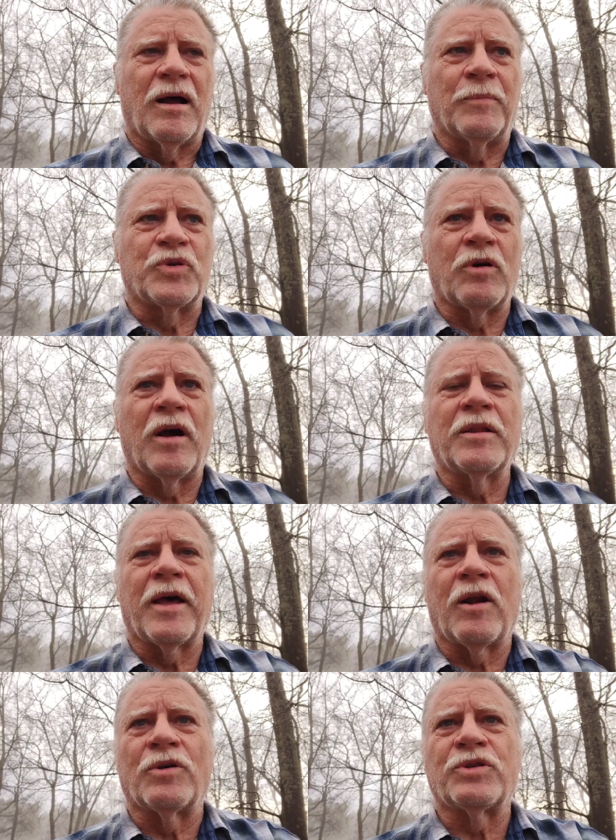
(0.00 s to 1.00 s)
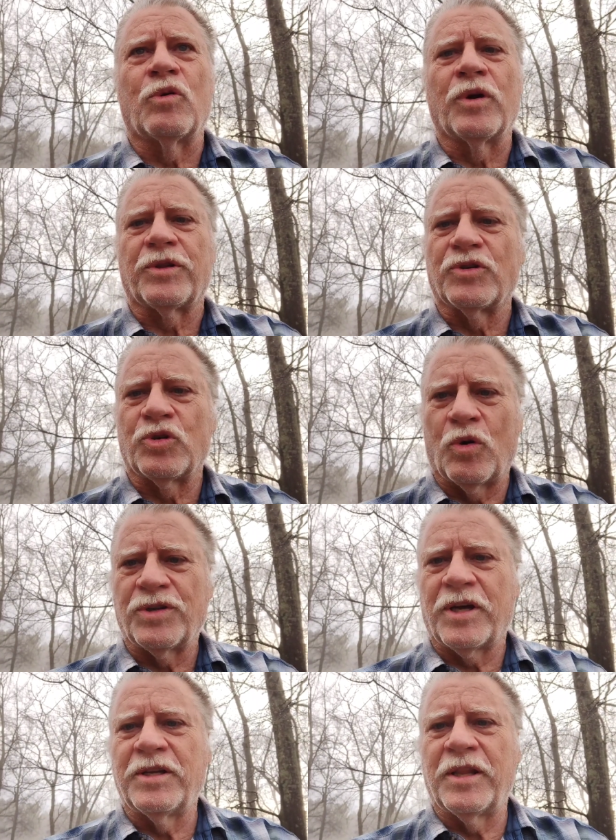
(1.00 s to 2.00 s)
I'm trying that also with the
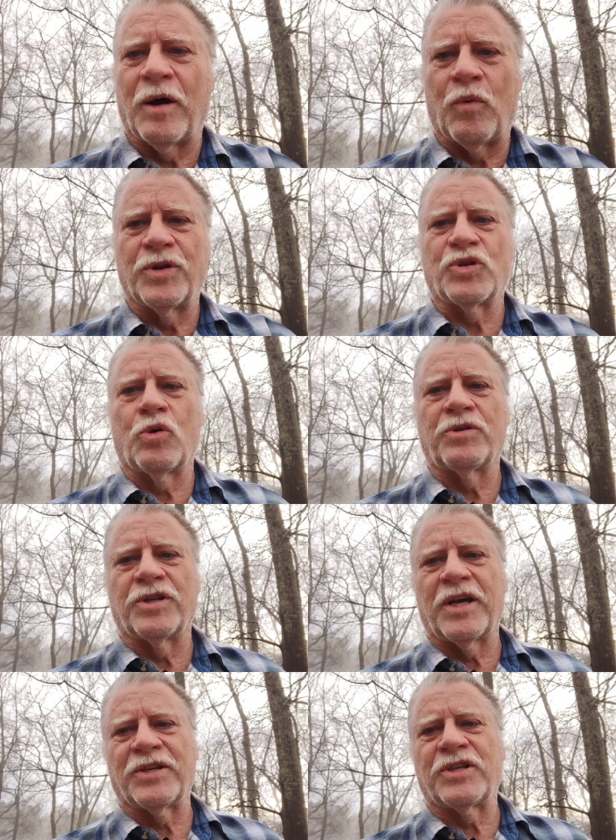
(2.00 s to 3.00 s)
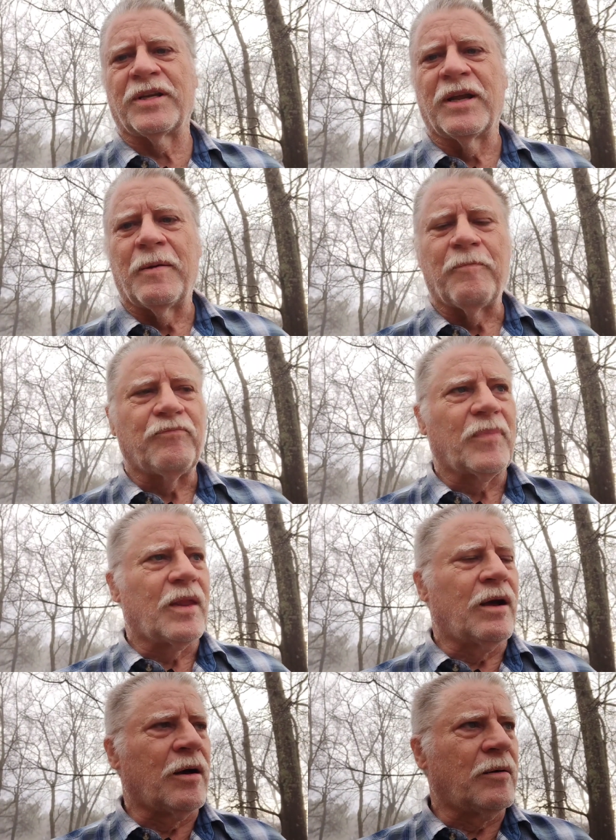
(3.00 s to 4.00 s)
shorts. I did that one short to test it.
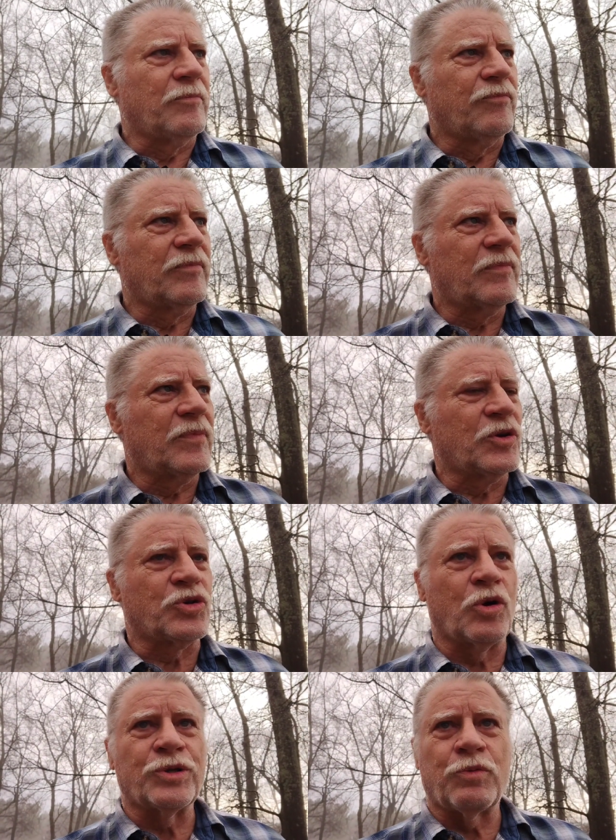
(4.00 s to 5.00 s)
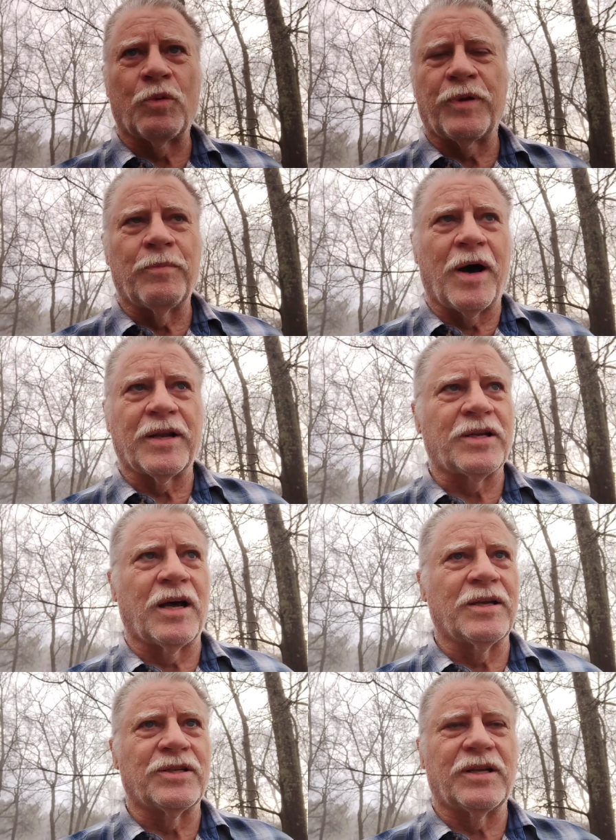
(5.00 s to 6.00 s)
Um, the shorts won't be
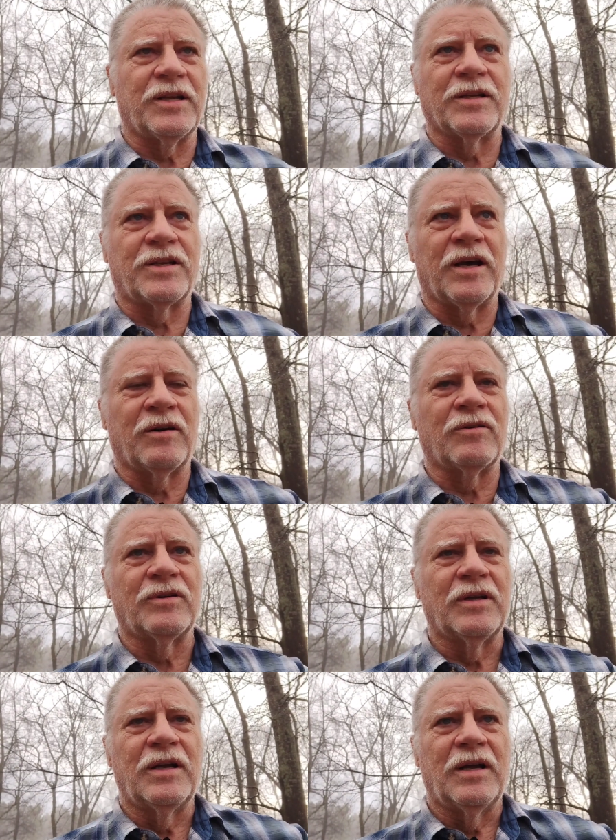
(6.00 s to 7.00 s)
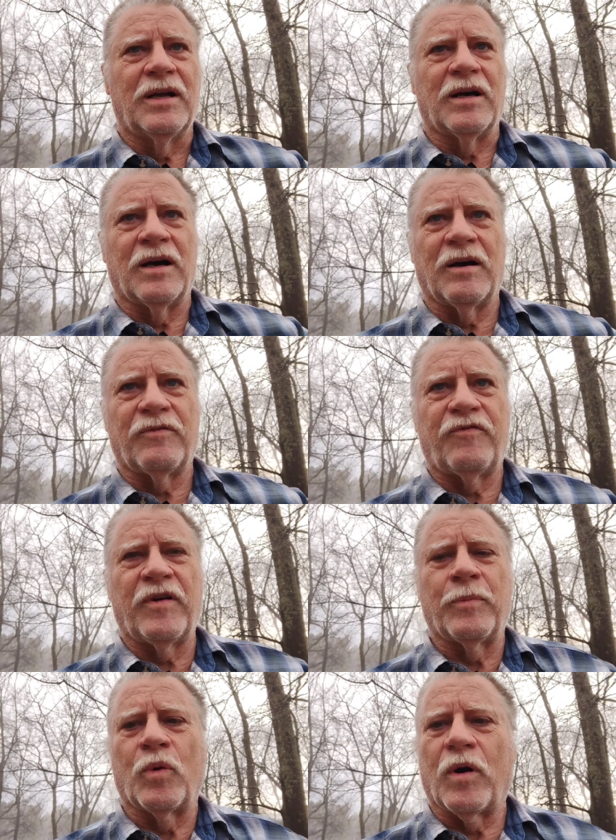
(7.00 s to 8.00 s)
monetized until uh,
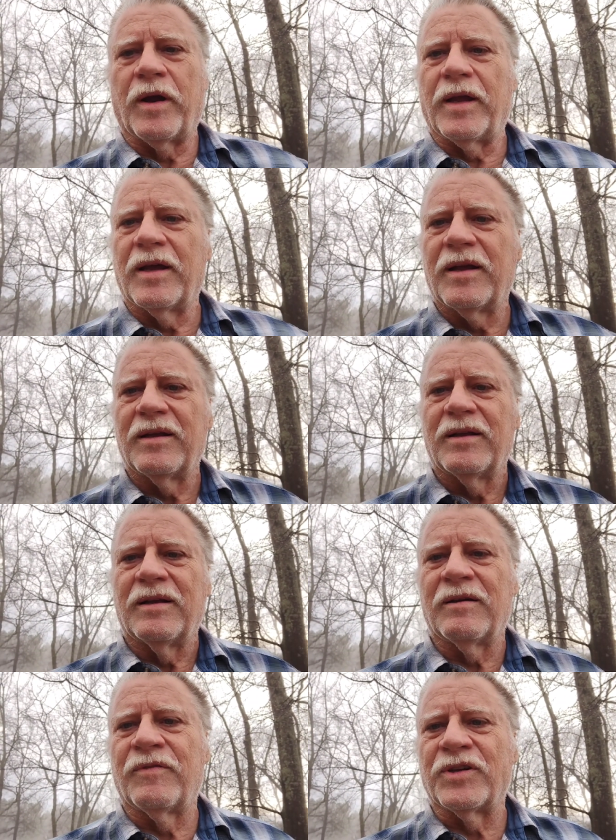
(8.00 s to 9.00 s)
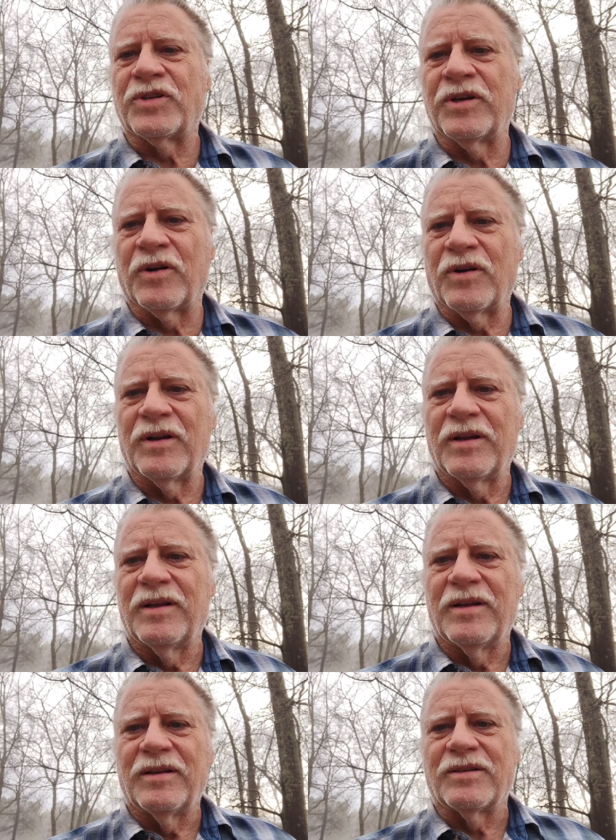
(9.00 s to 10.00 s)
February of this year.
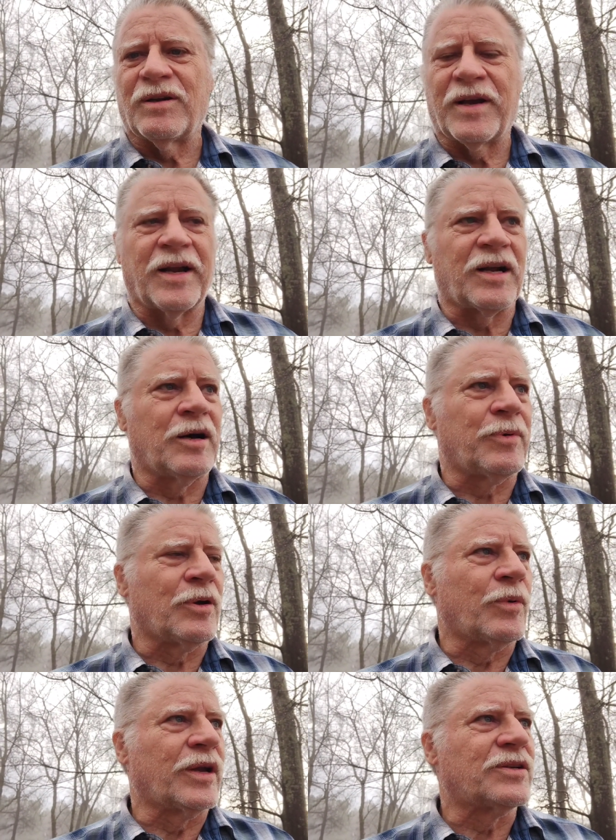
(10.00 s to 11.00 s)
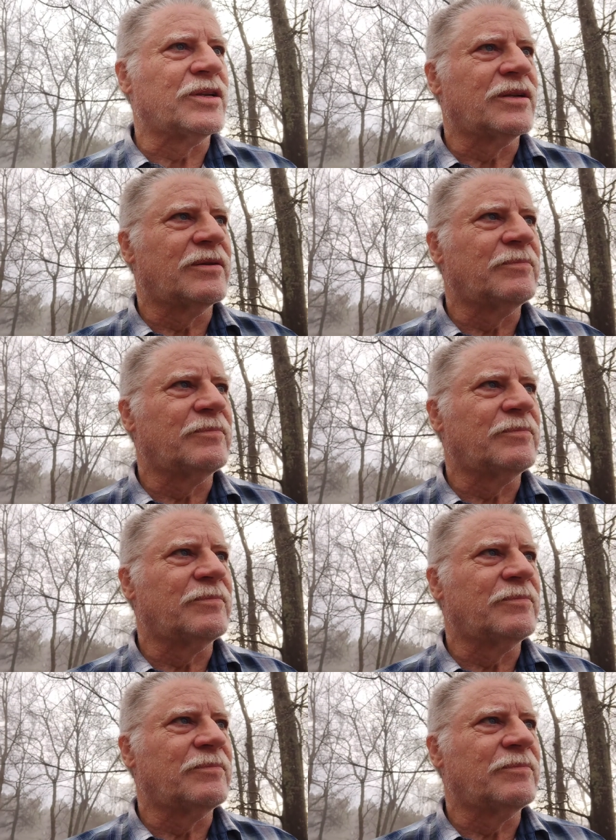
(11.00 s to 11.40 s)
So I got a couple of weeks.